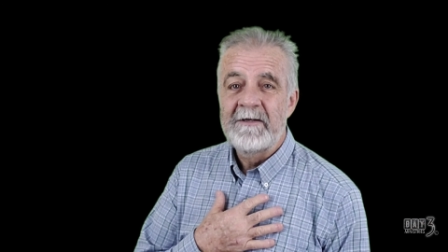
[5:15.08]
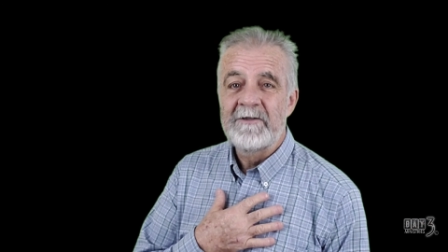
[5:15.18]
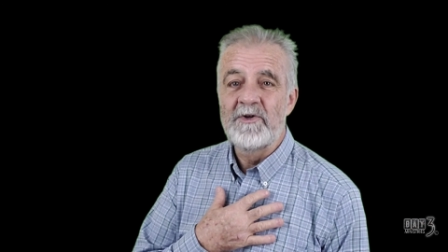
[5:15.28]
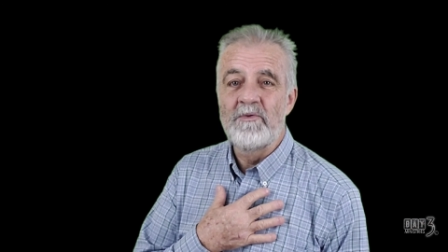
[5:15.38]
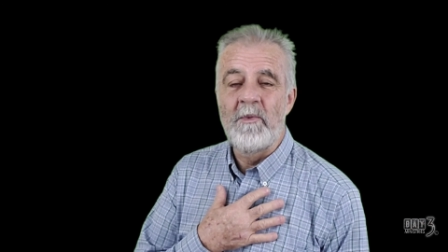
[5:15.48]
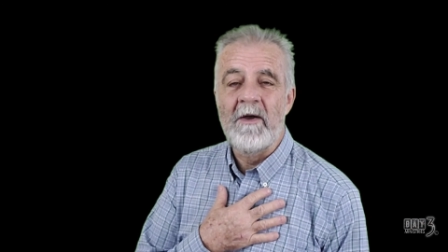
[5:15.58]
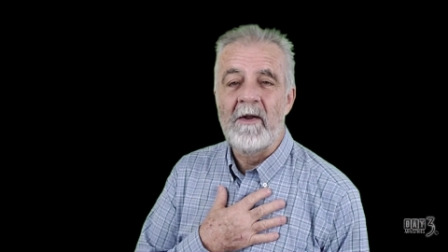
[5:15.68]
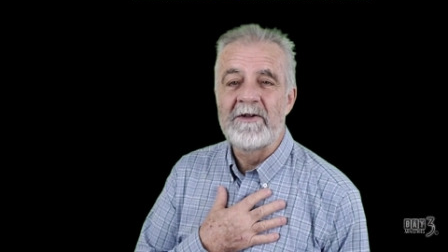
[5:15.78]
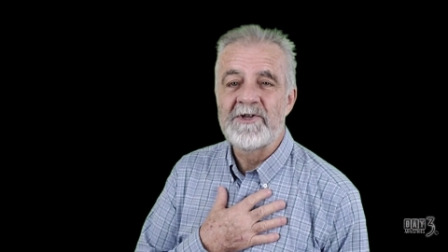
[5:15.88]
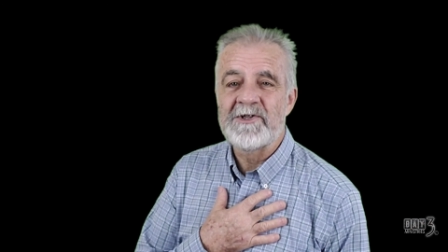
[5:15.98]
to
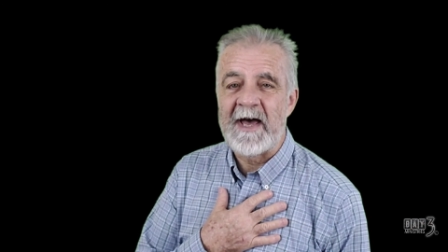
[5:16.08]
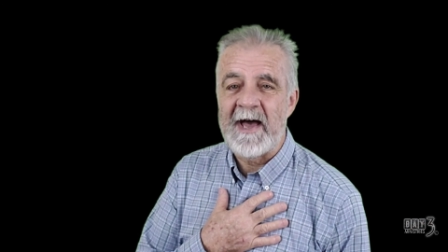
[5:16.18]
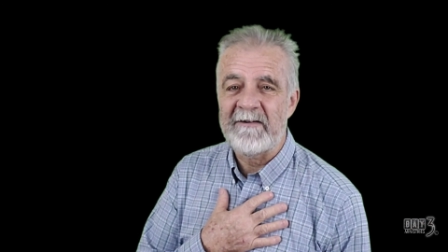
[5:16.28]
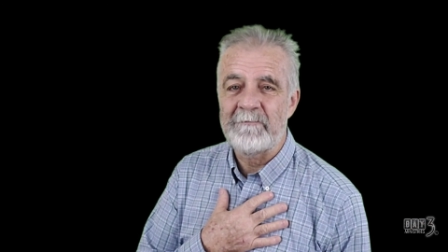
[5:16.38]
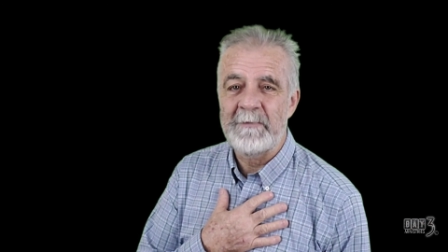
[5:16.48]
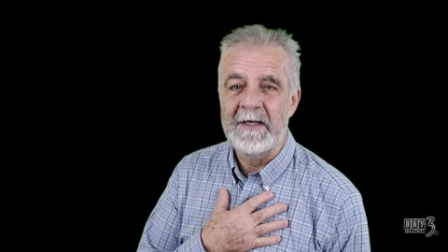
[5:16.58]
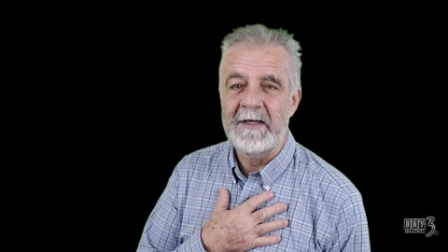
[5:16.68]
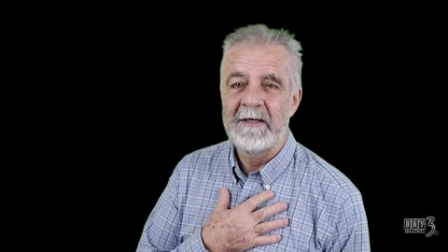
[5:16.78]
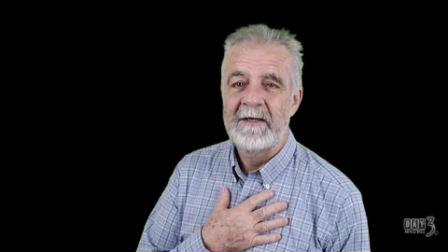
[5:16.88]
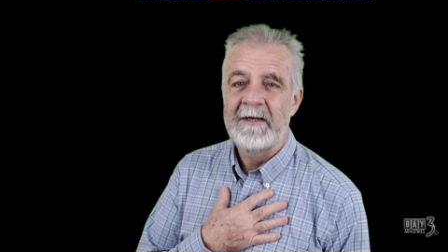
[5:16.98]
dwell inside of
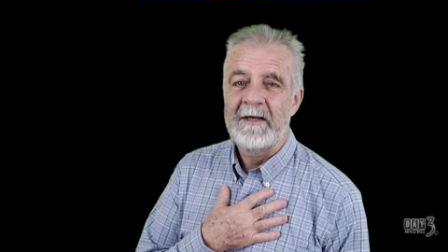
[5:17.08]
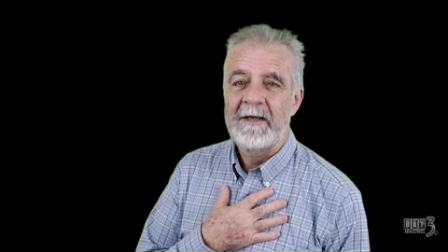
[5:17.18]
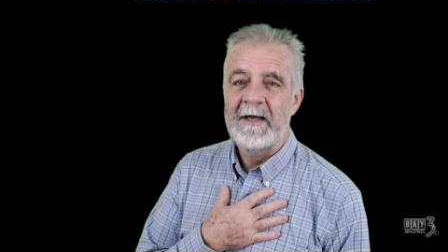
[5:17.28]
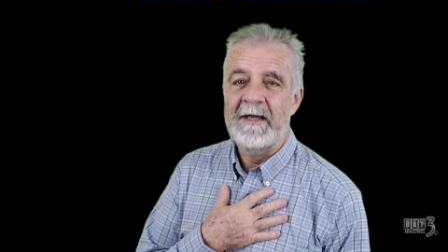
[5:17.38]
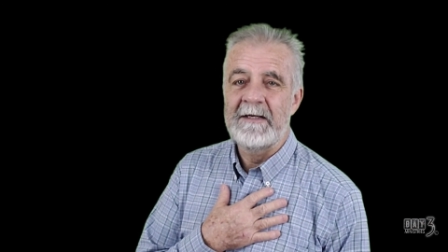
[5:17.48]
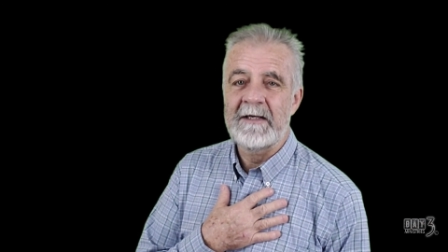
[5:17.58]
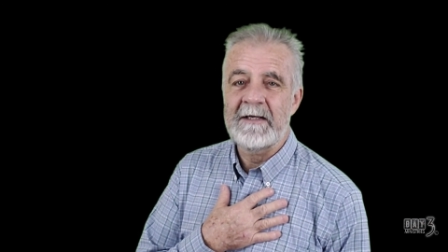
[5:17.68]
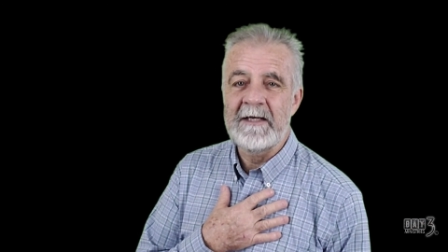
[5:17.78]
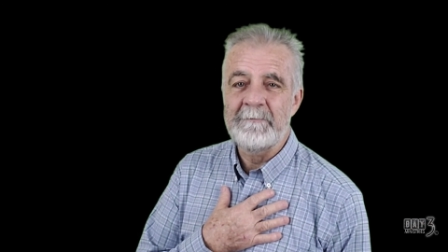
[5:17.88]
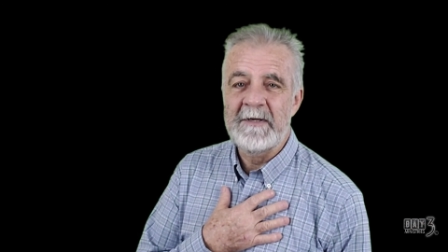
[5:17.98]
me and to
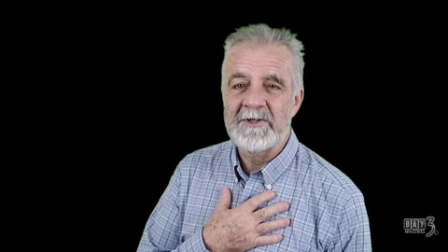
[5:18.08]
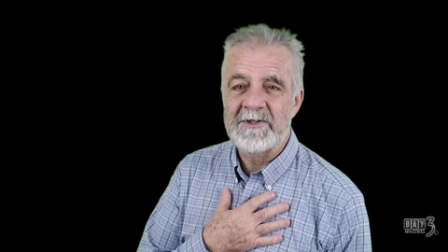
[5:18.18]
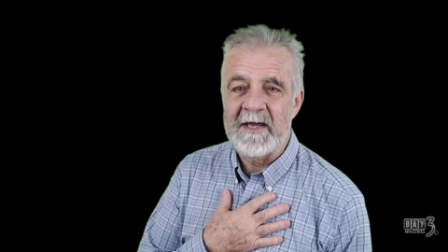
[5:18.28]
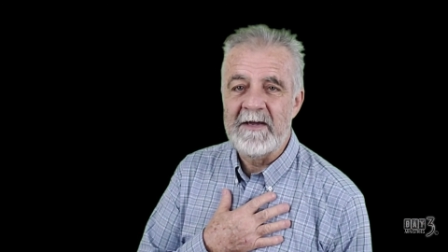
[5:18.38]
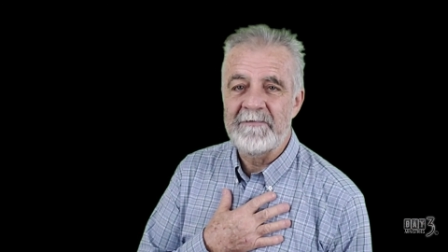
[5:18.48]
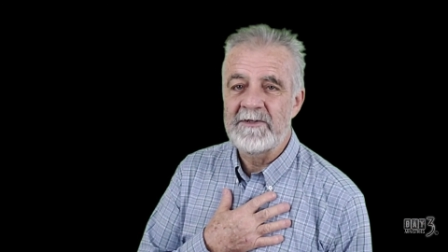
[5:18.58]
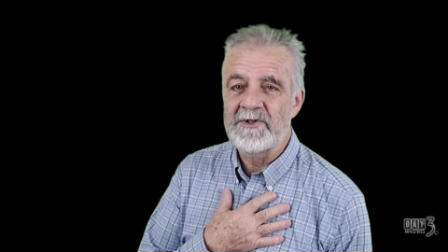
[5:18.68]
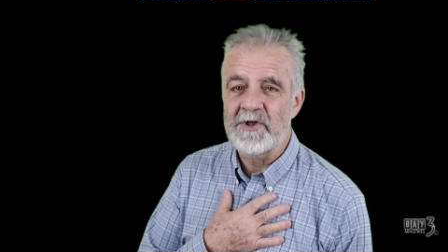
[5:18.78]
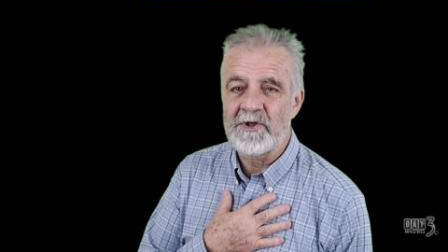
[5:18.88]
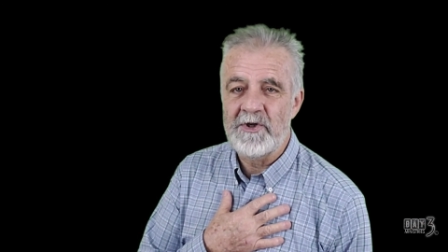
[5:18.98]
keep me safe and
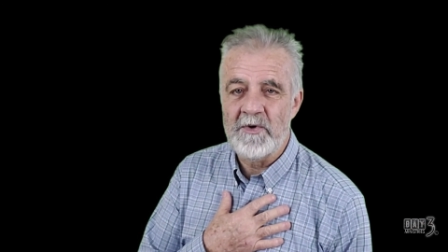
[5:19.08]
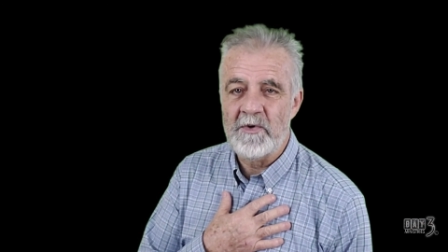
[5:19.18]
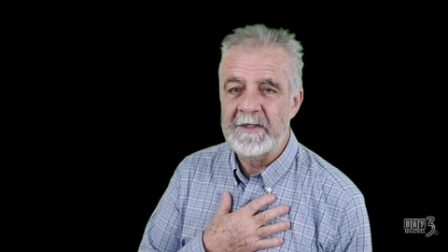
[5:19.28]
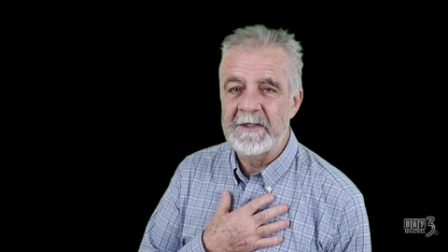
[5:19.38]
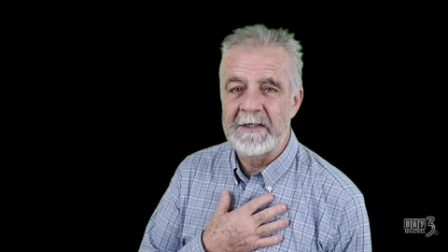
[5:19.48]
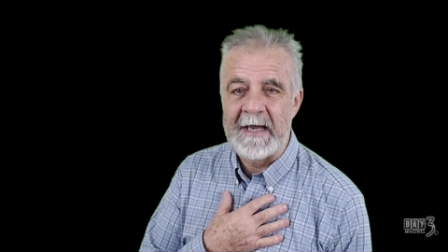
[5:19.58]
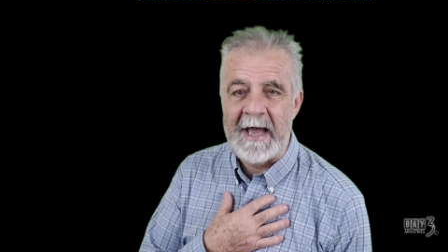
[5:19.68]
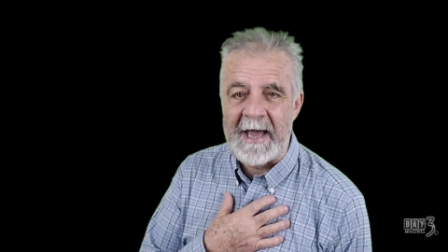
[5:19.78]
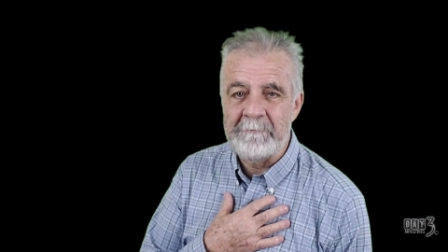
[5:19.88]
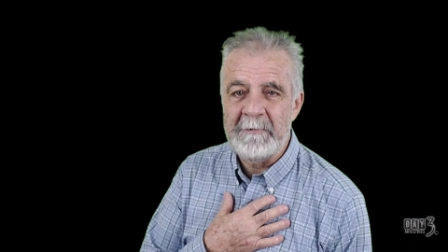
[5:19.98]
secure and to
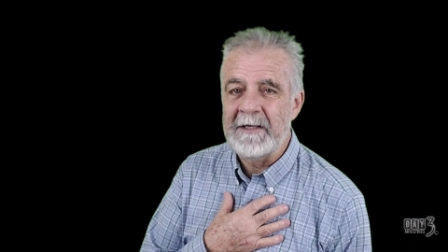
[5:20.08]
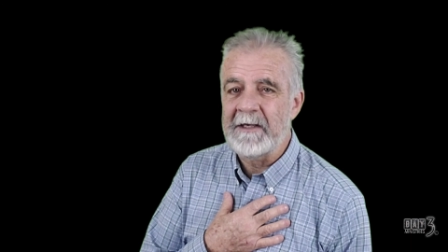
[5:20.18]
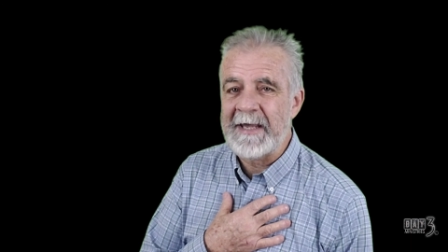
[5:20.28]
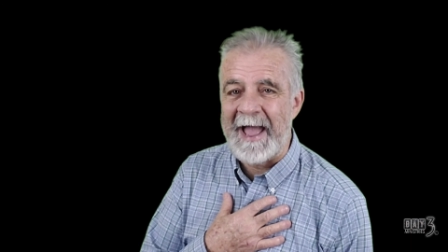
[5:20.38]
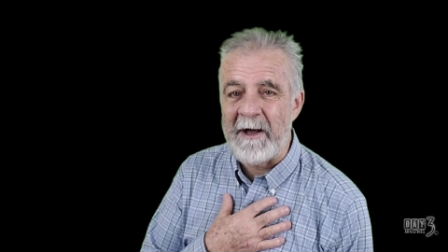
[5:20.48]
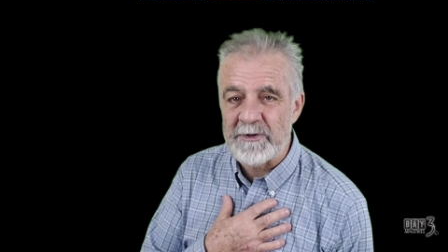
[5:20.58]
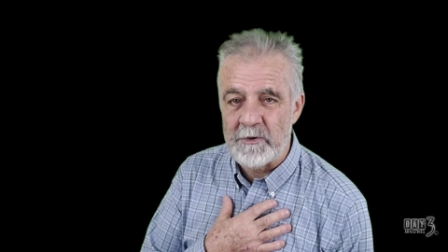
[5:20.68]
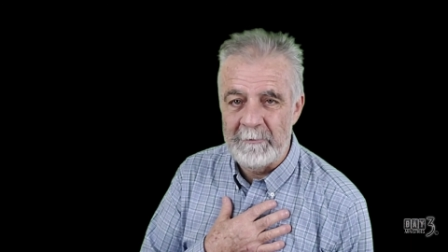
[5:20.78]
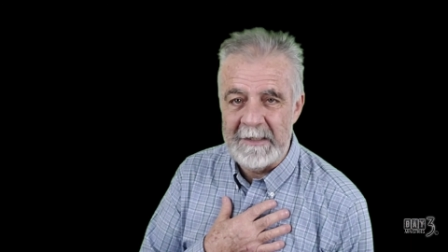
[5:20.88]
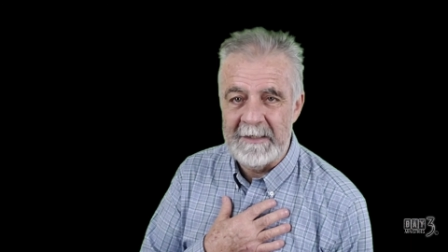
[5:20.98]
guide me and to
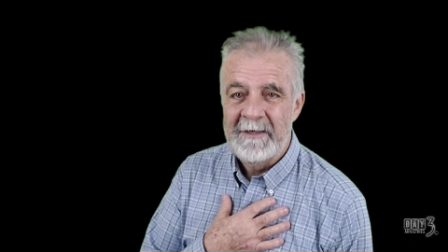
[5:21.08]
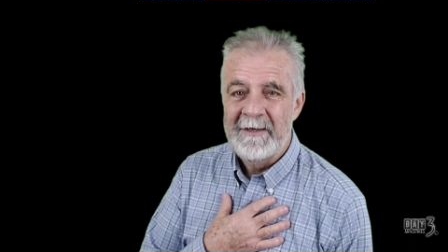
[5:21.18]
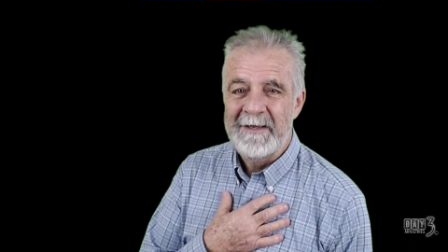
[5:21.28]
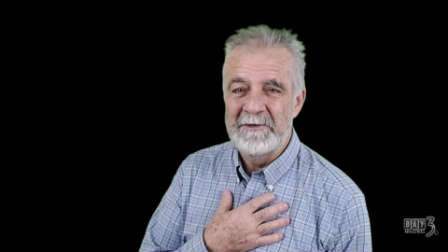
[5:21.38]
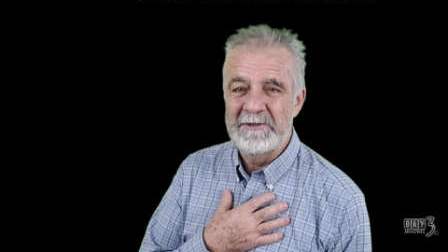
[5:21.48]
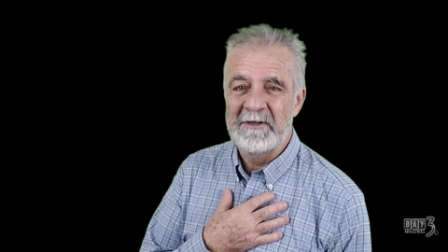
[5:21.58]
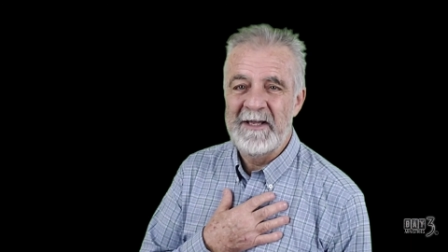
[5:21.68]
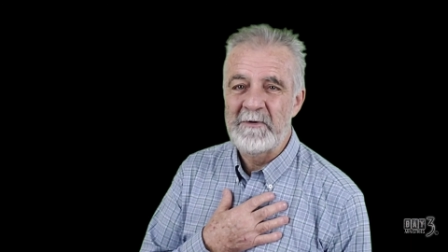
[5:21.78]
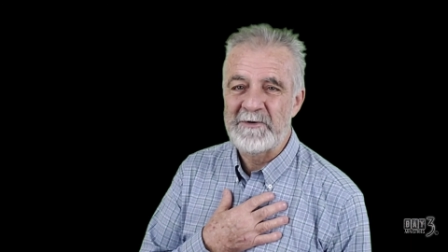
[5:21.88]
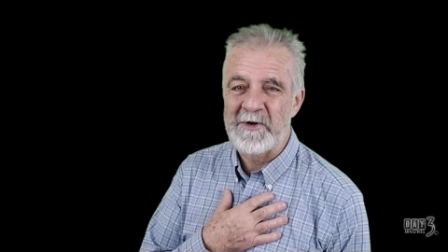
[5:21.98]
counsel me until
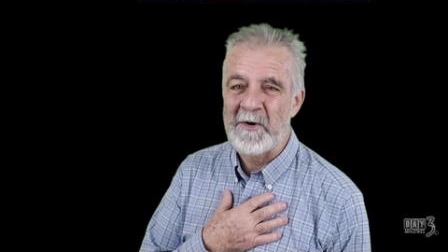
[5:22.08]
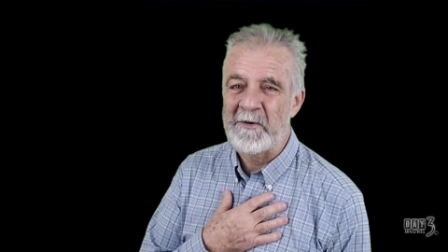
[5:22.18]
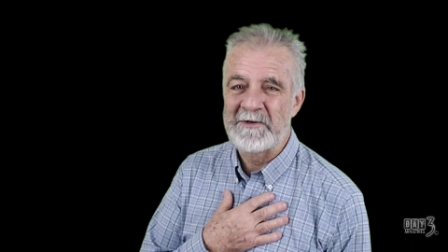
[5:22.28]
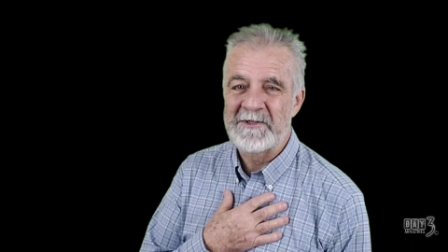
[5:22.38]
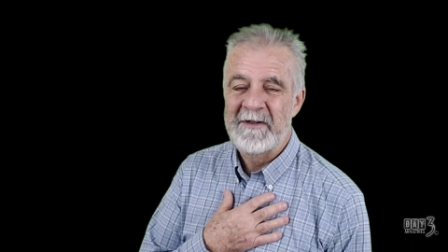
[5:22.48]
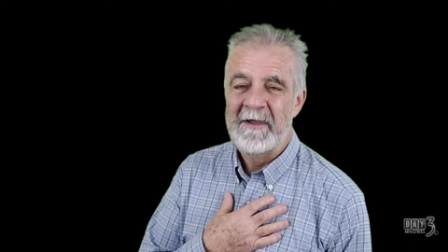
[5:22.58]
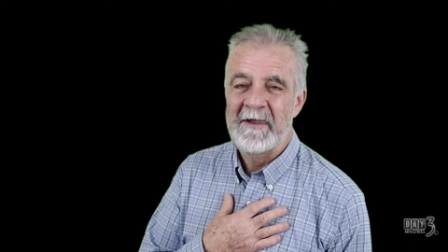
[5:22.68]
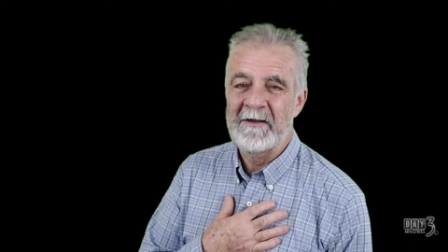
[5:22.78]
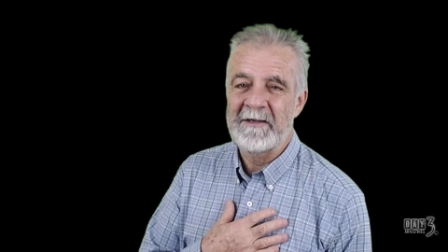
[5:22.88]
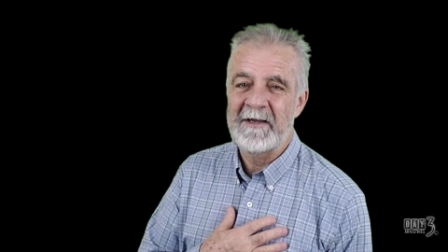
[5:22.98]
He returns
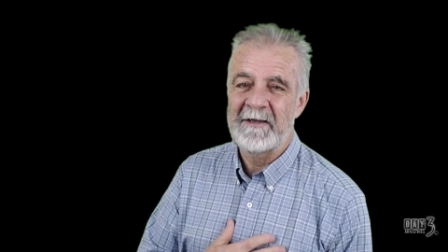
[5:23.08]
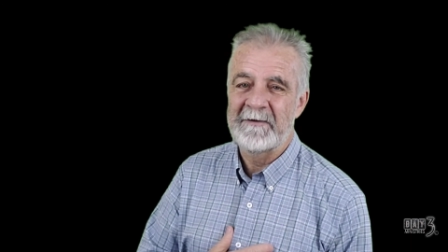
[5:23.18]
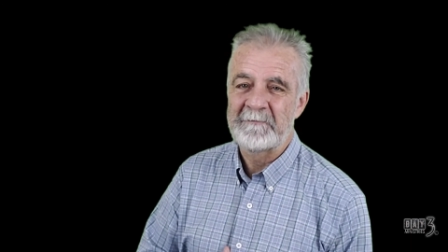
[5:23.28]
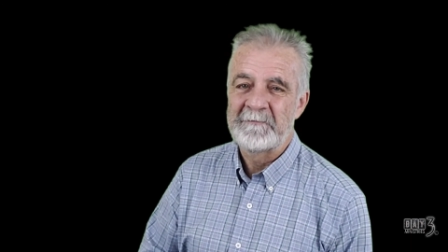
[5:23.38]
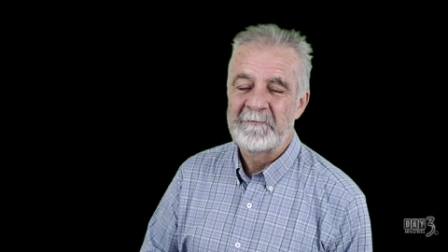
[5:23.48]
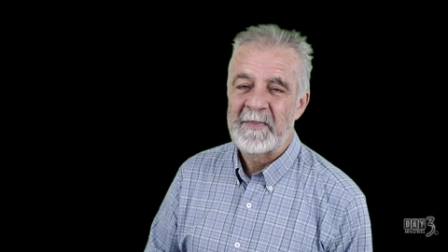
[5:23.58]
again.